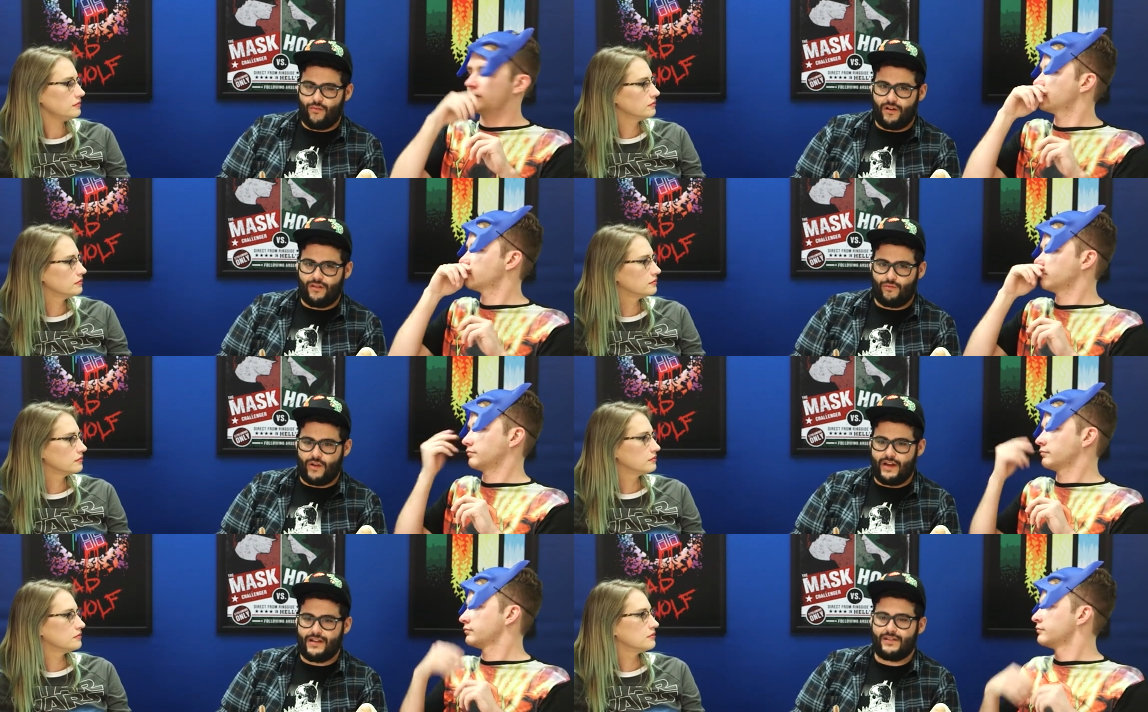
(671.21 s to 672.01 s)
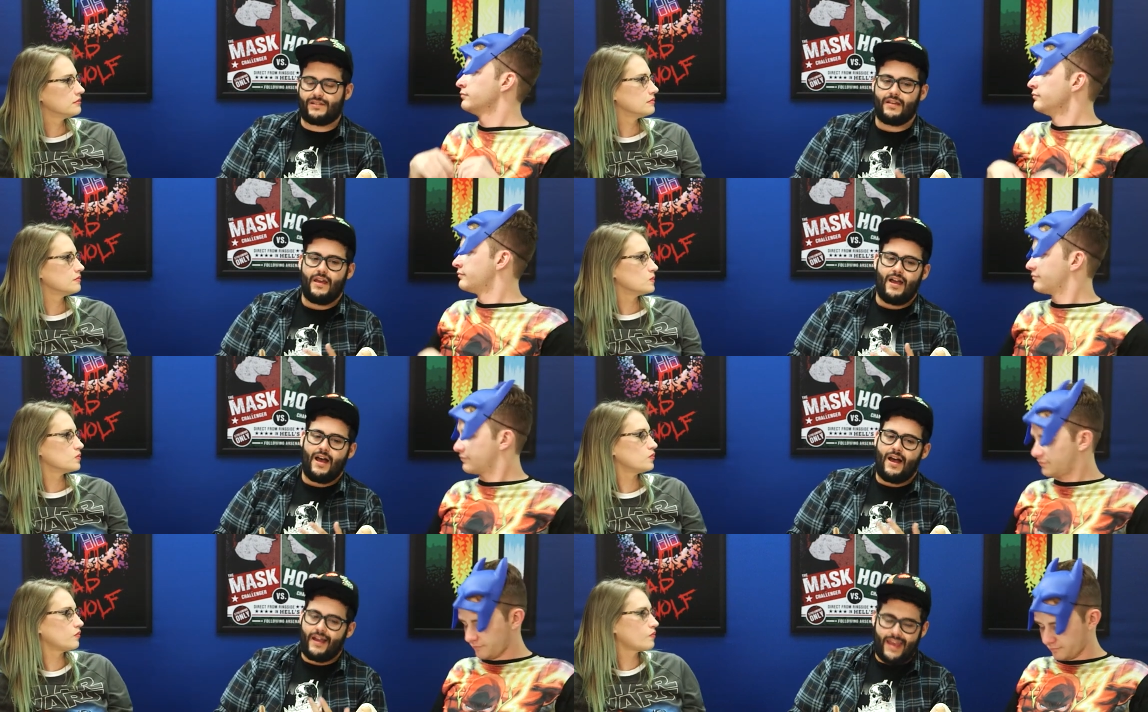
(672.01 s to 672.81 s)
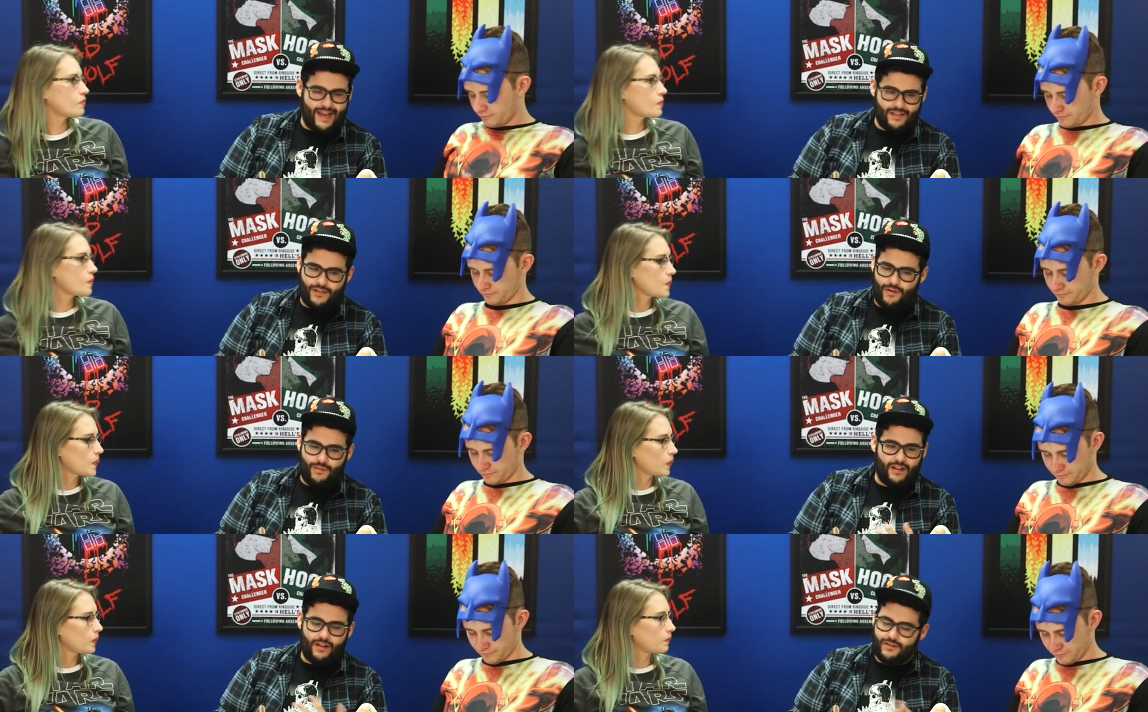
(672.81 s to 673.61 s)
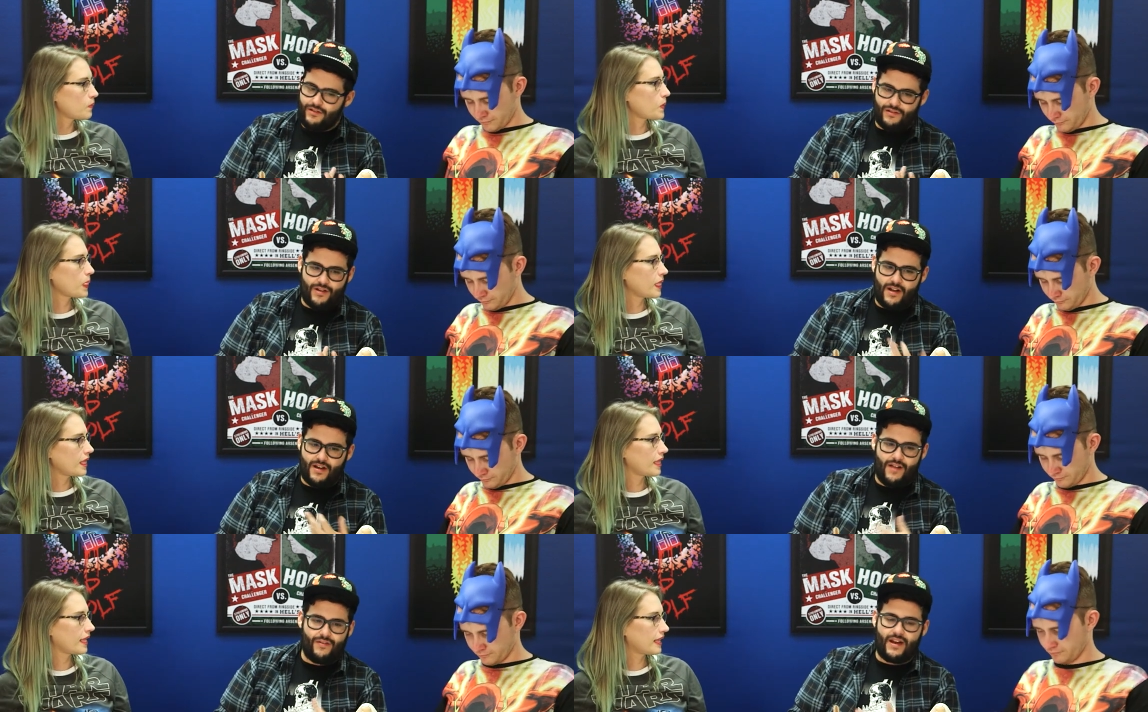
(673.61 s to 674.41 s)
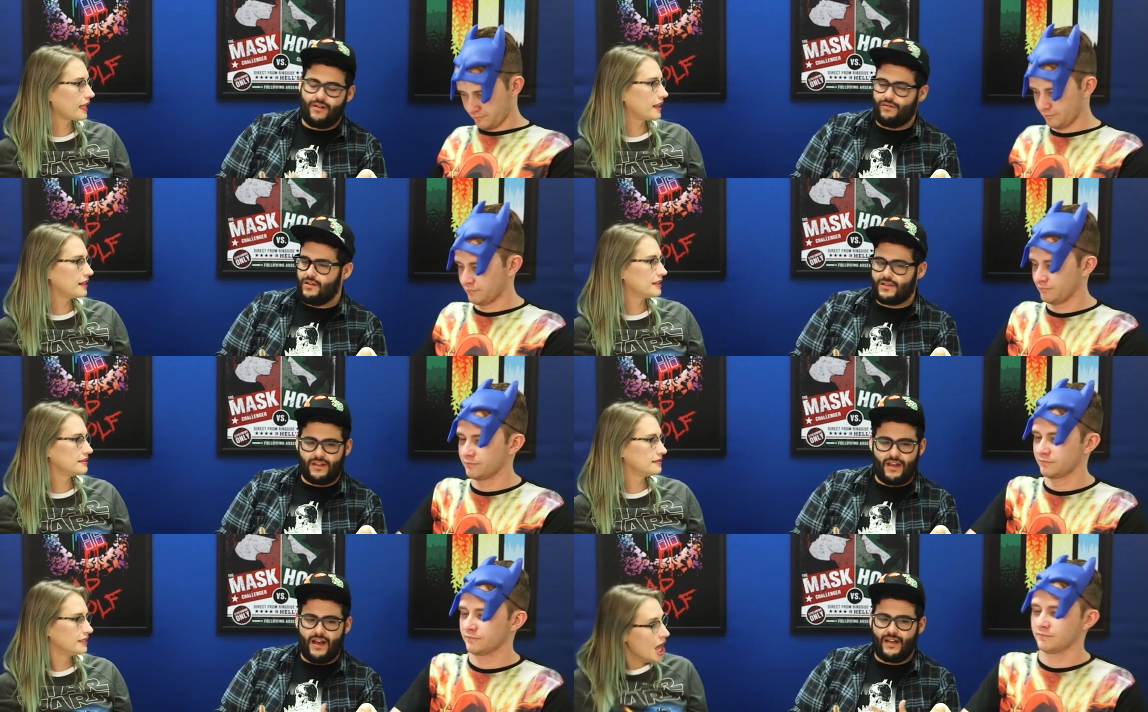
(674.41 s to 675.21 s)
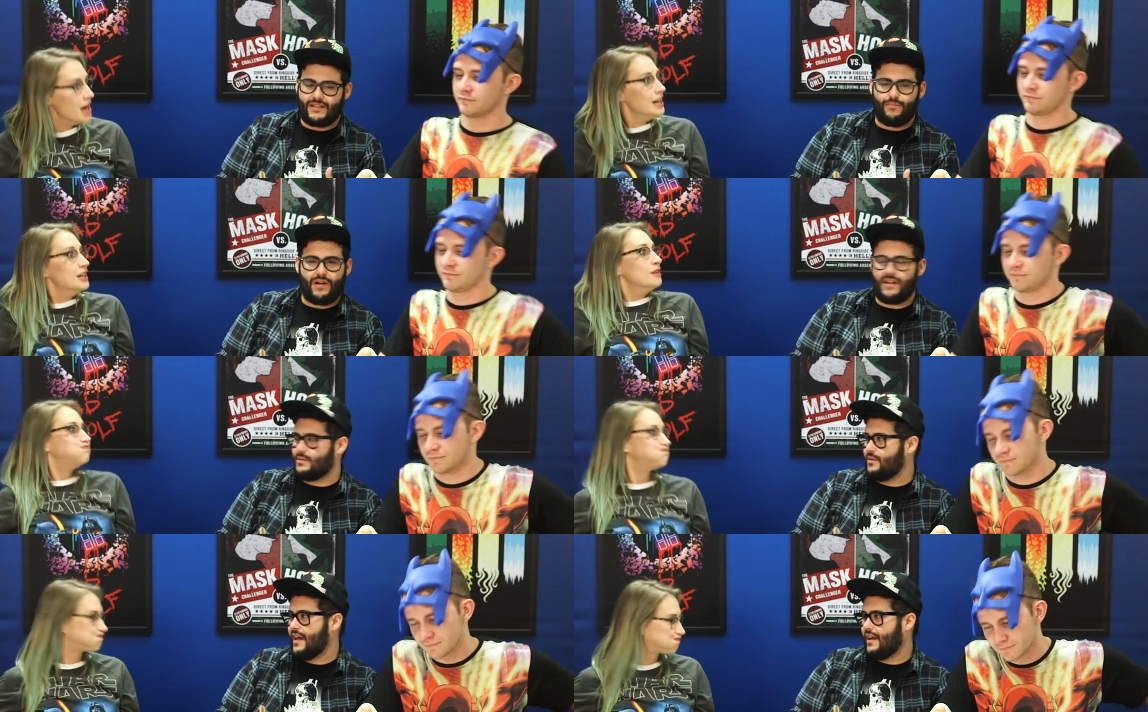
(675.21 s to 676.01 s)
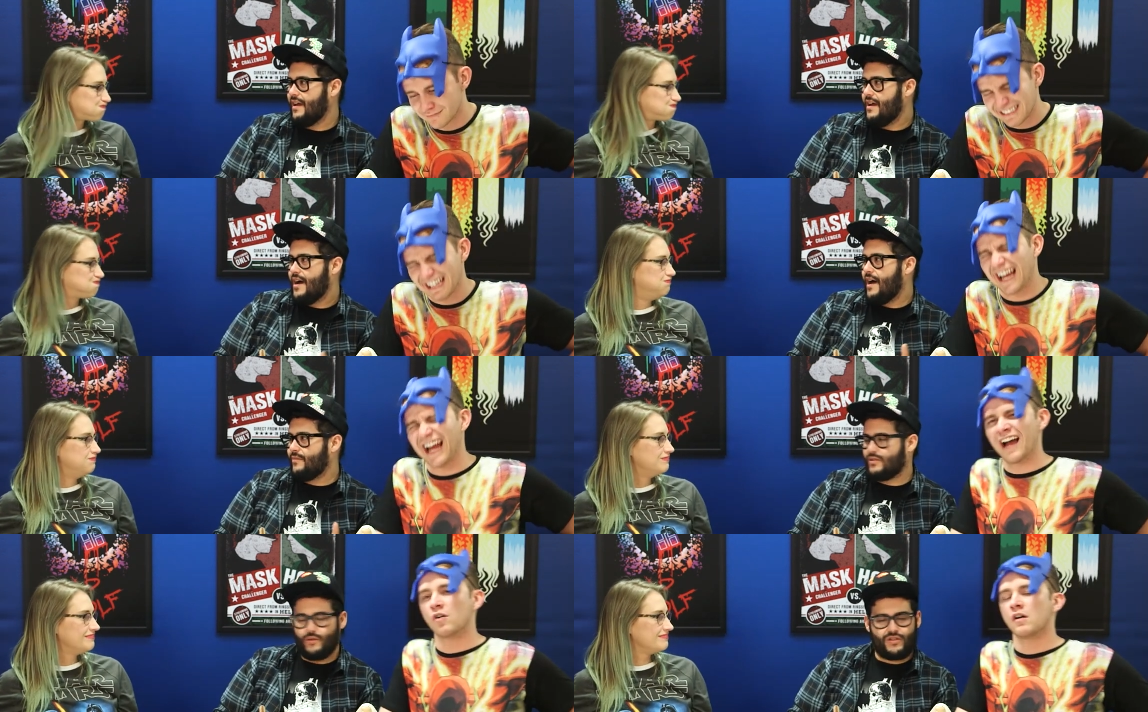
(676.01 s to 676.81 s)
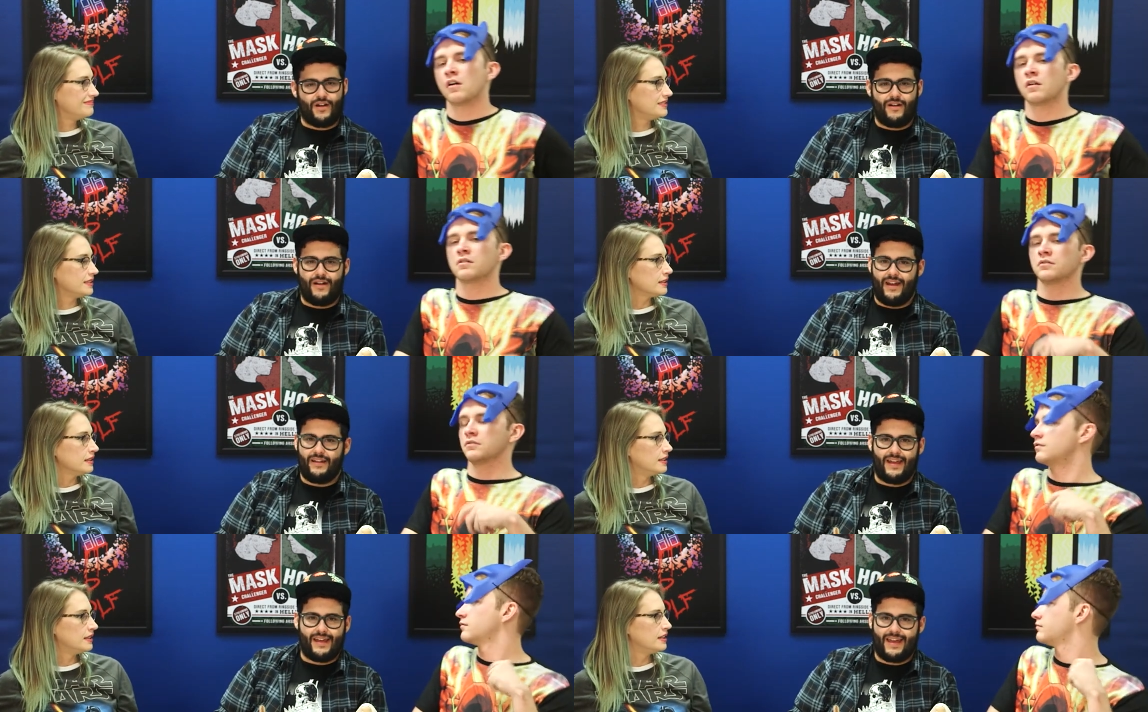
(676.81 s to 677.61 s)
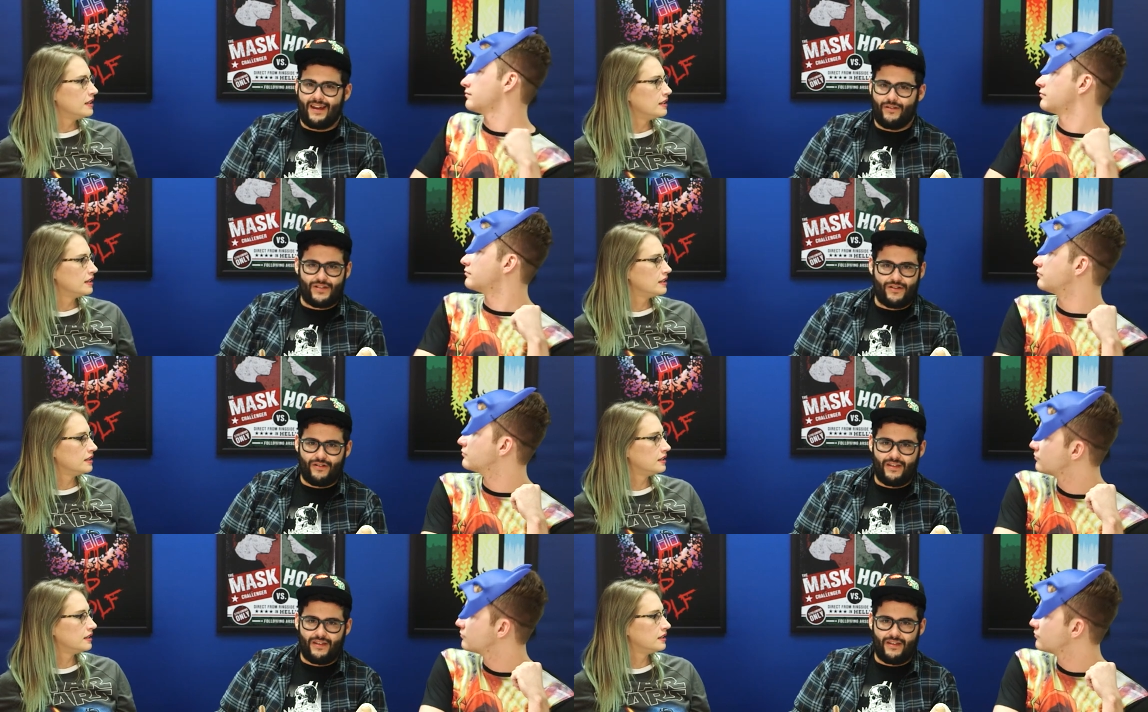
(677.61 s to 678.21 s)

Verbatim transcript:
Speaker 1: one of the reeds. I can't do it. My lungs aren't strong enough. And I looked online. It's impossible. Like, I'm so sorry. Like, can I return